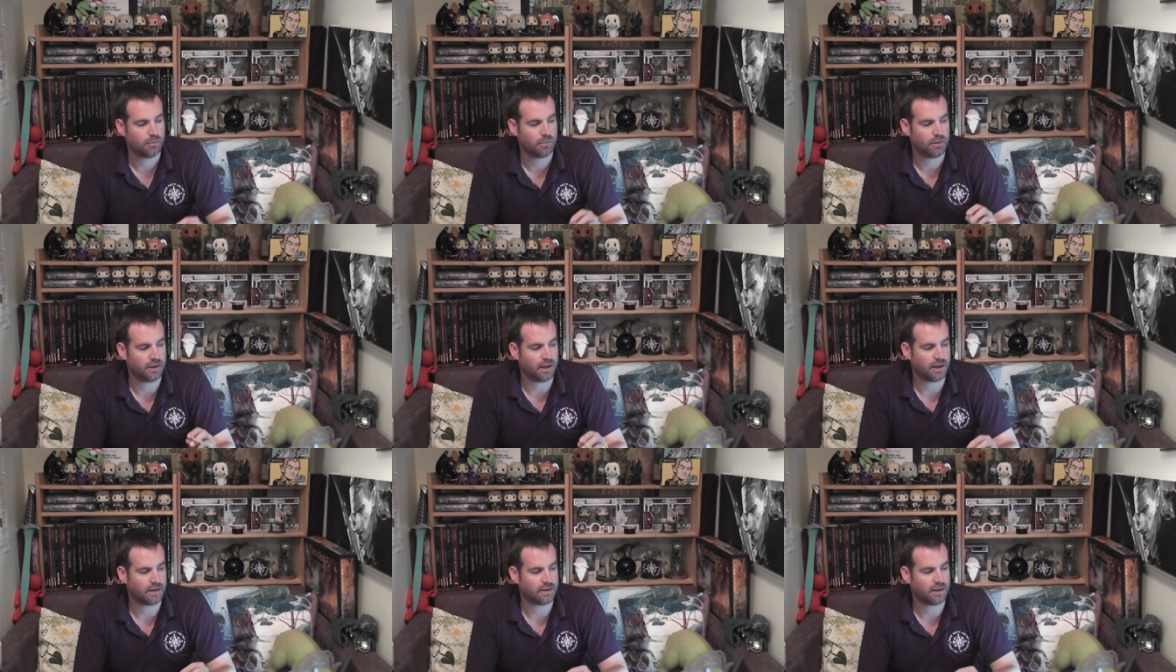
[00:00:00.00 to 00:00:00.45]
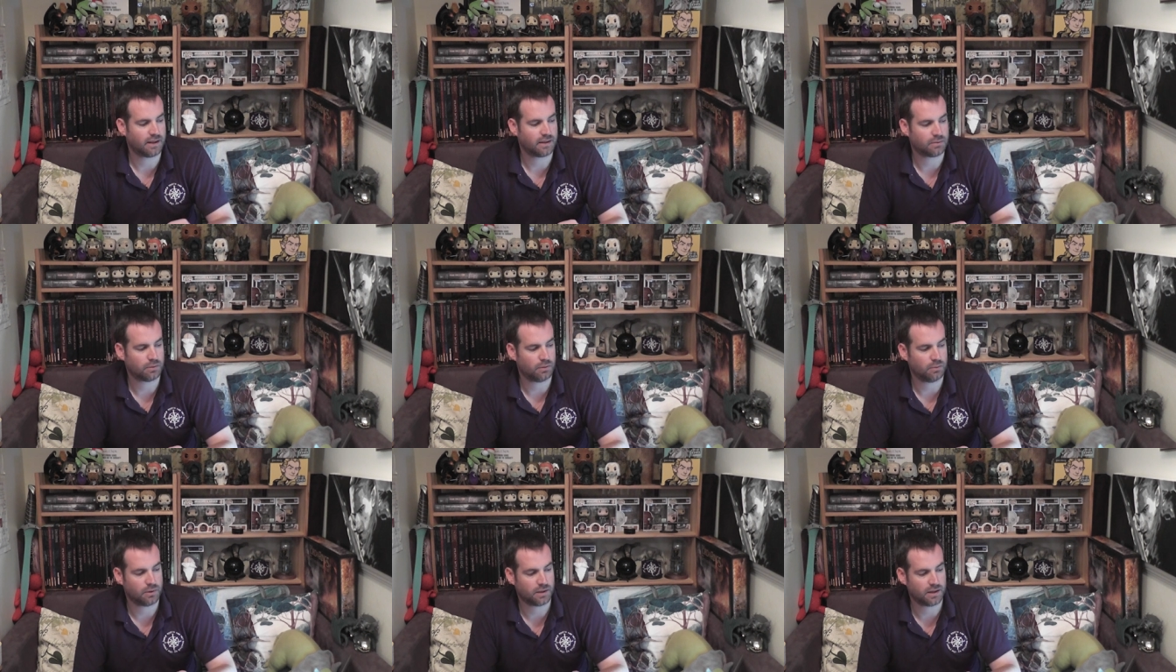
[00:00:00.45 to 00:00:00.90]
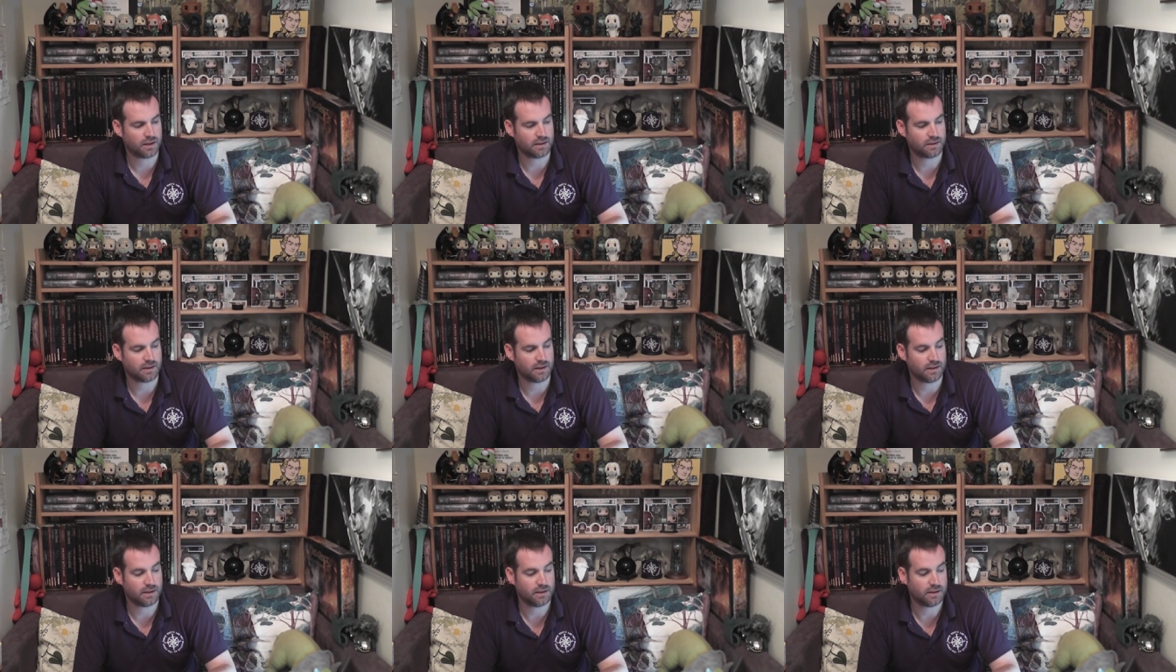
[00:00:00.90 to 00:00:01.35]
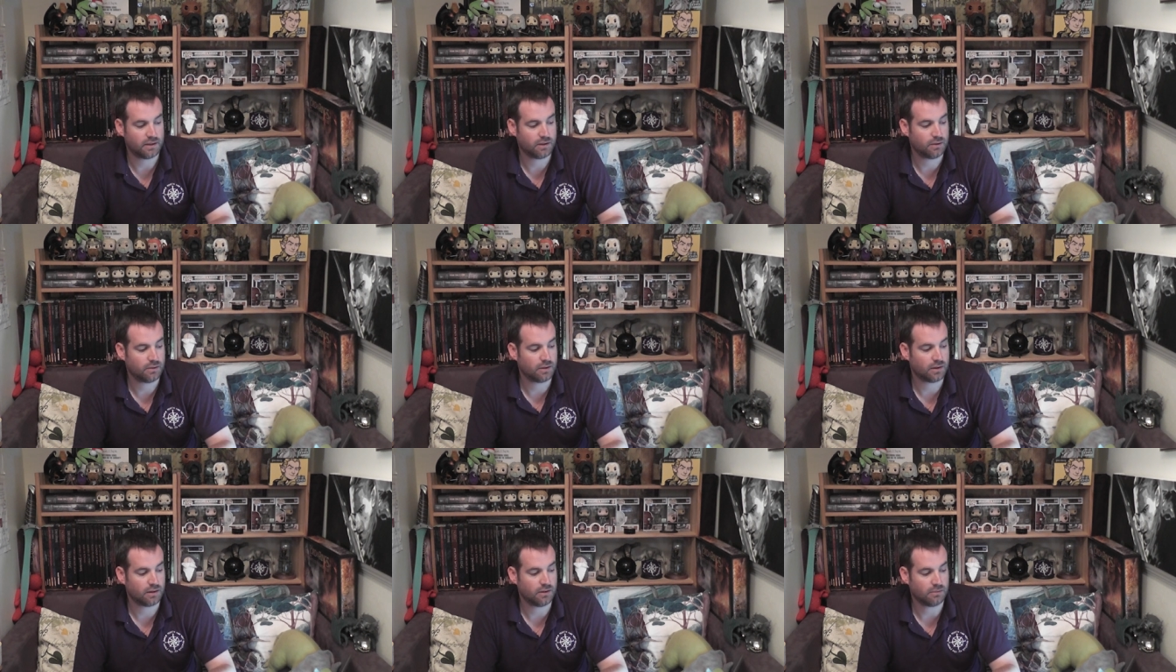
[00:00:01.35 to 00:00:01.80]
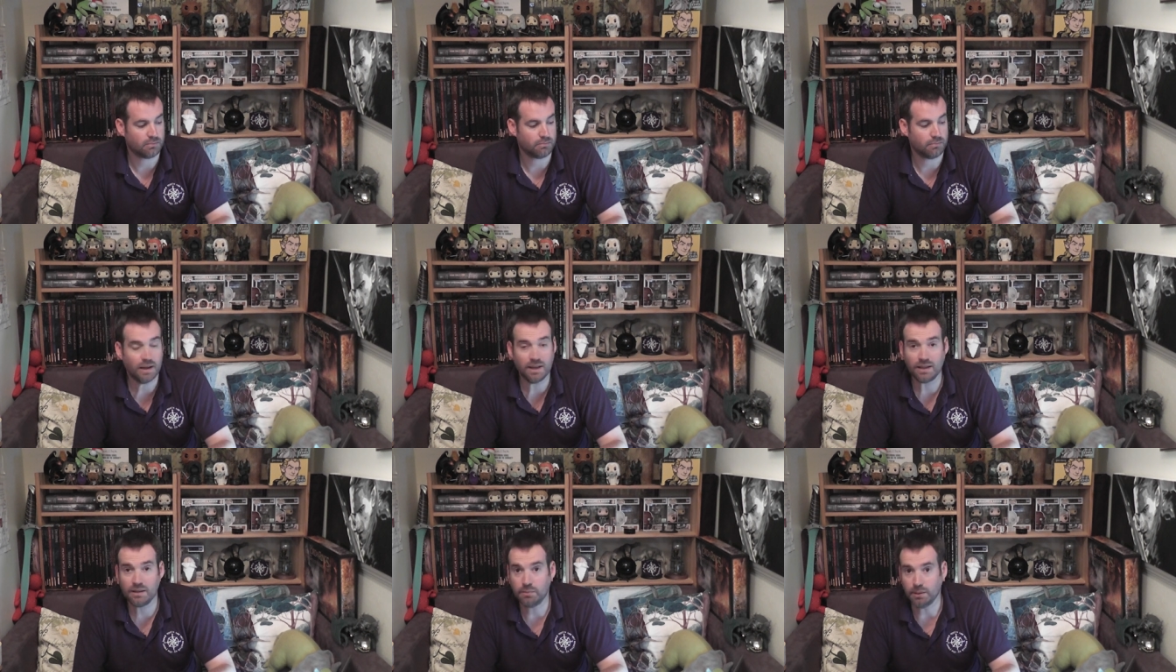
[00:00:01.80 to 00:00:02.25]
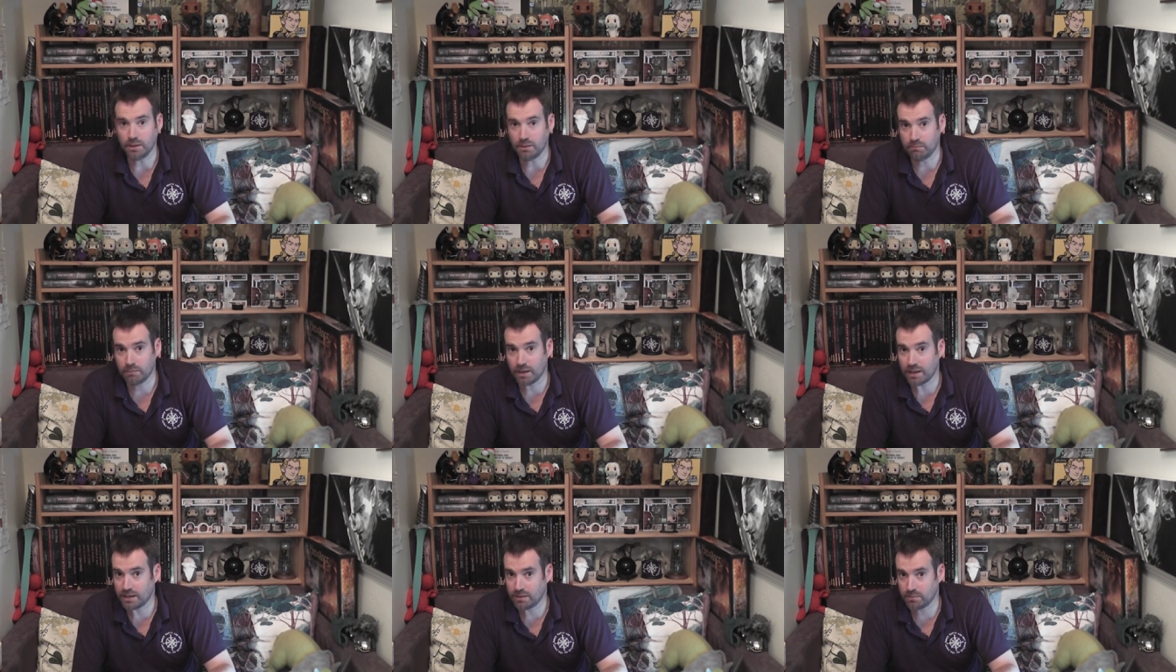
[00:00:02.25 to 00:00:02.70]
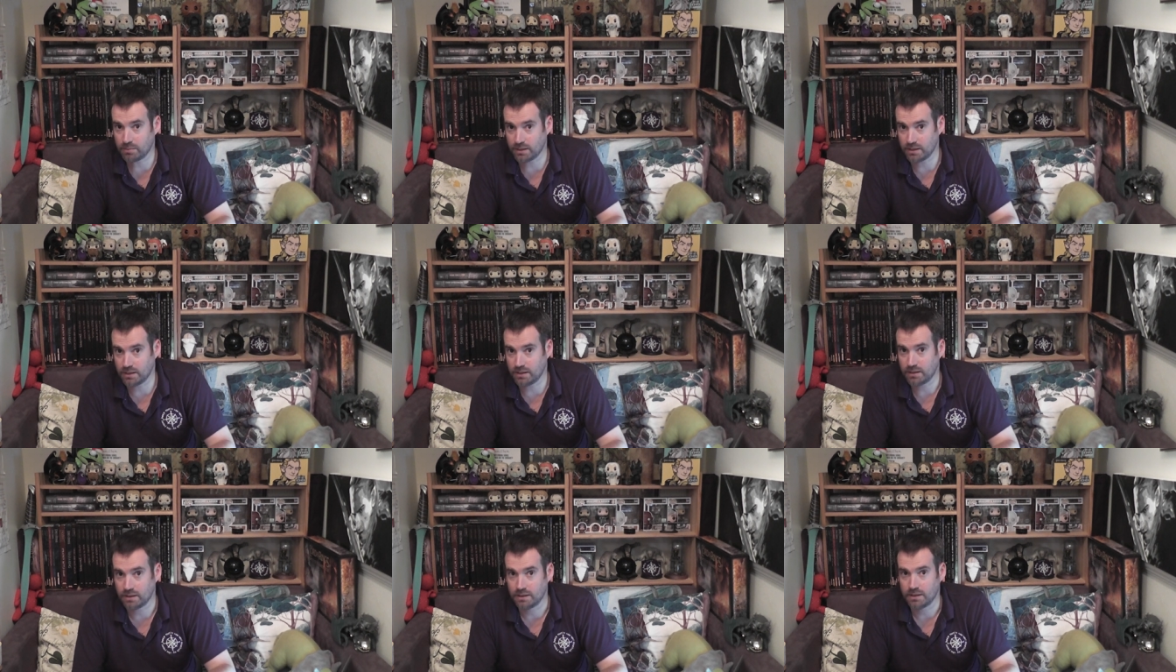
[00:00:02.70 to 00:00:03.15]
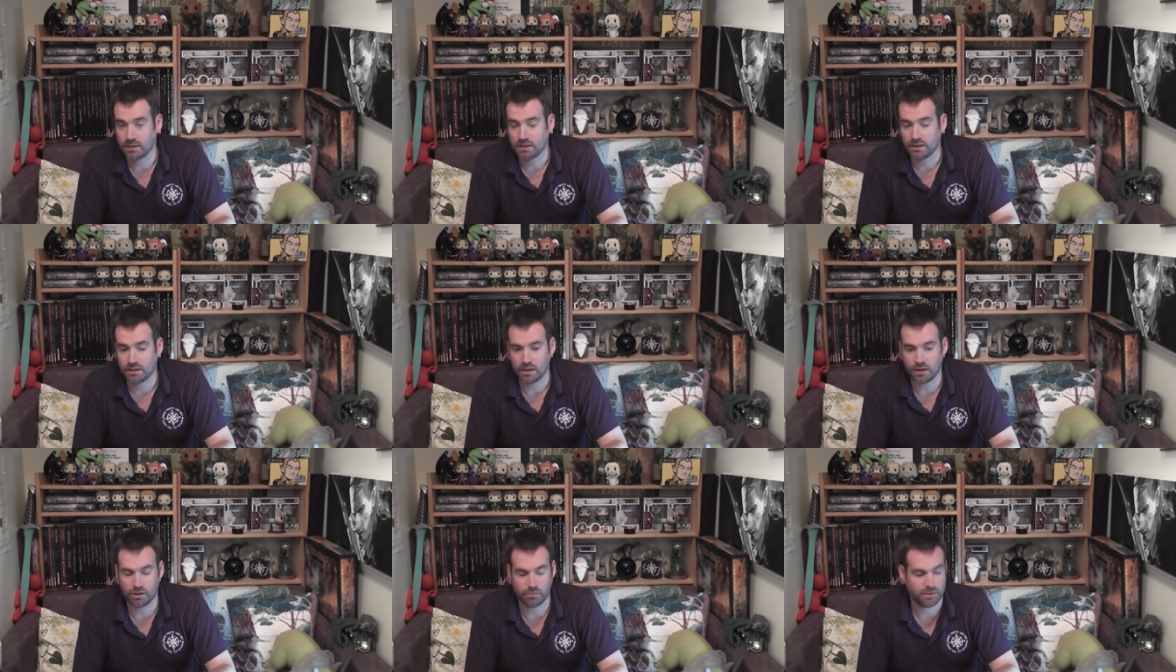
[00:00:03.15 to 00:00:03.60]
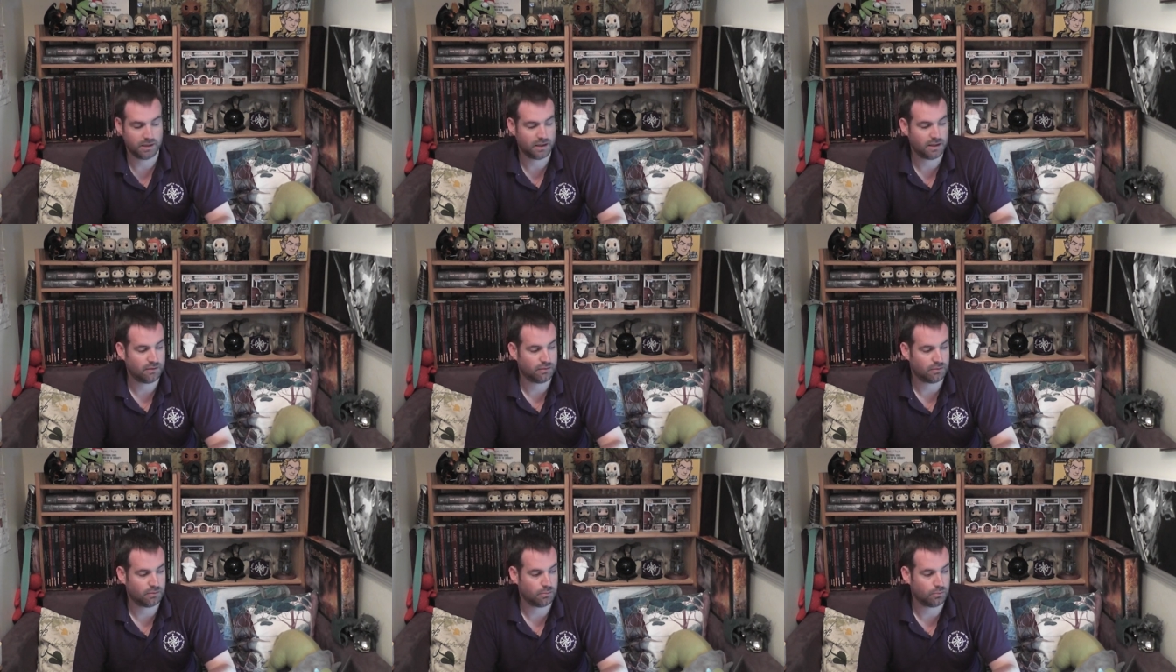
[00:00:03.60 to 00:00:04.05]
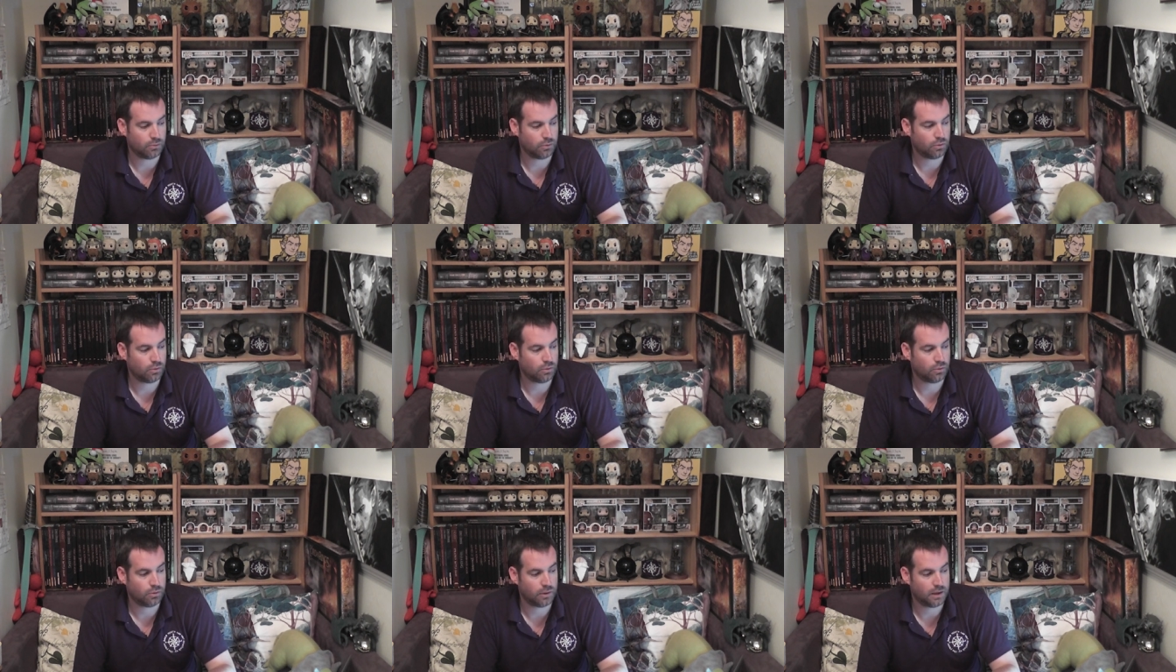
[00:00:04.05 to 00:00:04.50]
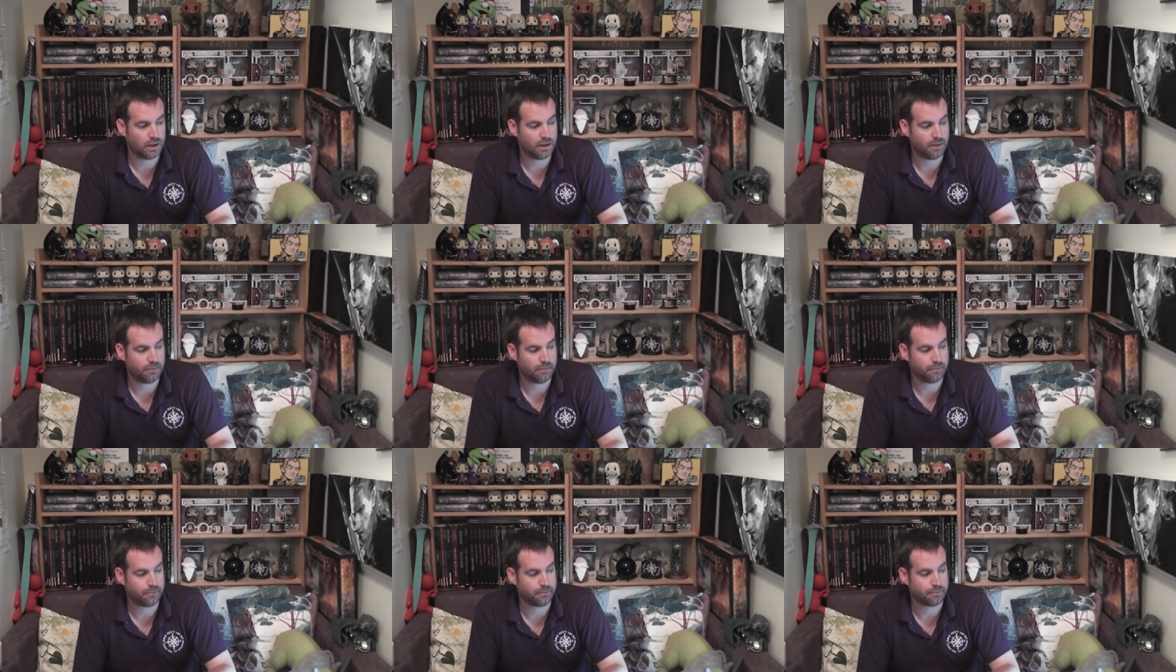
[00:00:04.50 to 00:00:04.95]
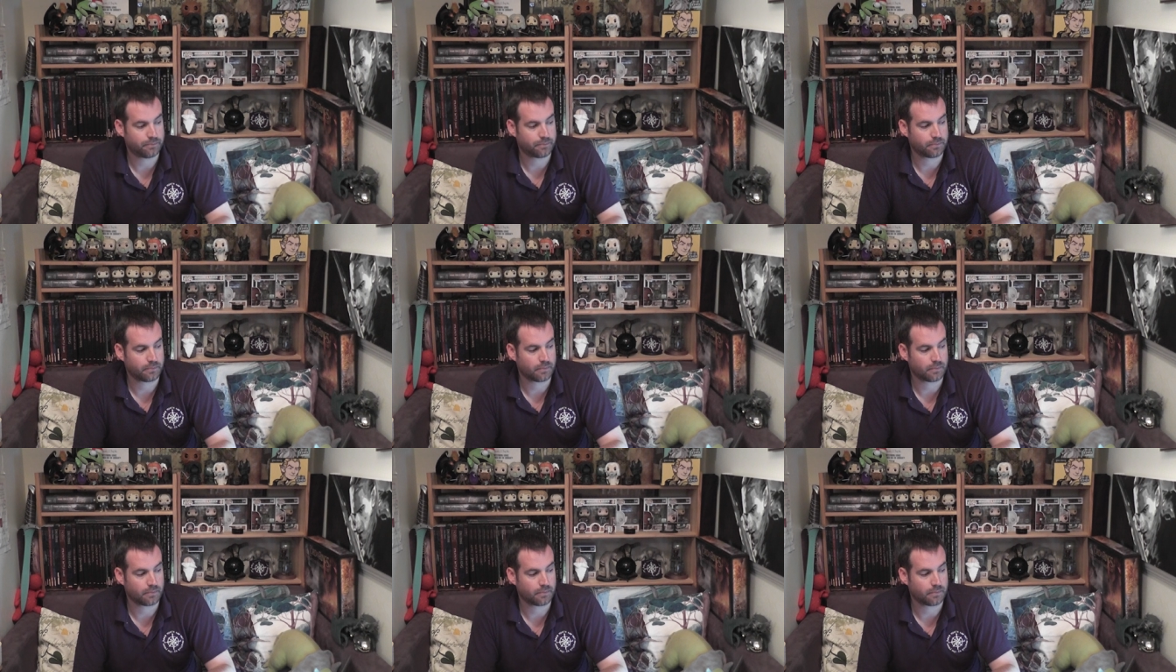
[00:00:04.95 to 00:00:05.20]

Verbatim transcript: But that that's what I want to get done. And who knows, maybe maybe I'll be even more um,